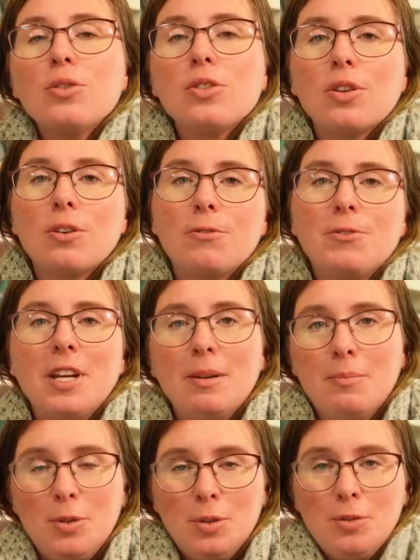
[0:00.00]
soft
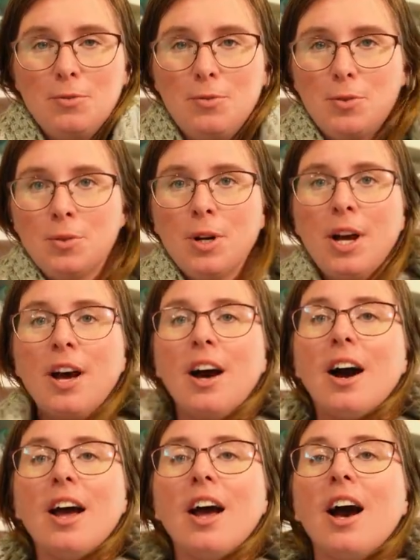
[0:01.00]
and beautiful.
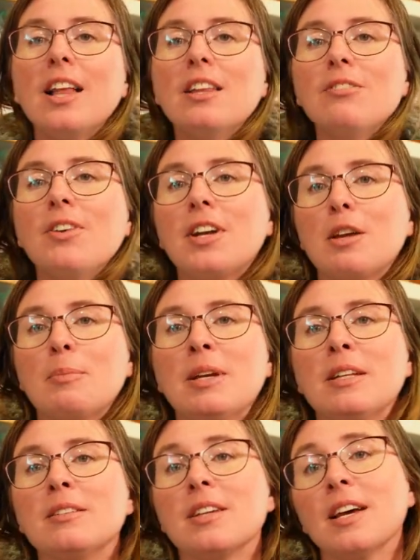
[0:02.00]
I highly
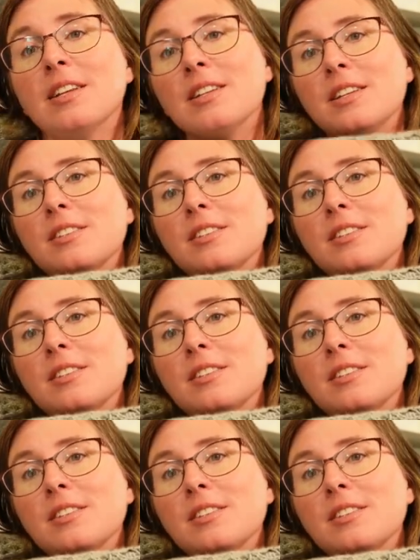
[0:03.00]
recommend, and it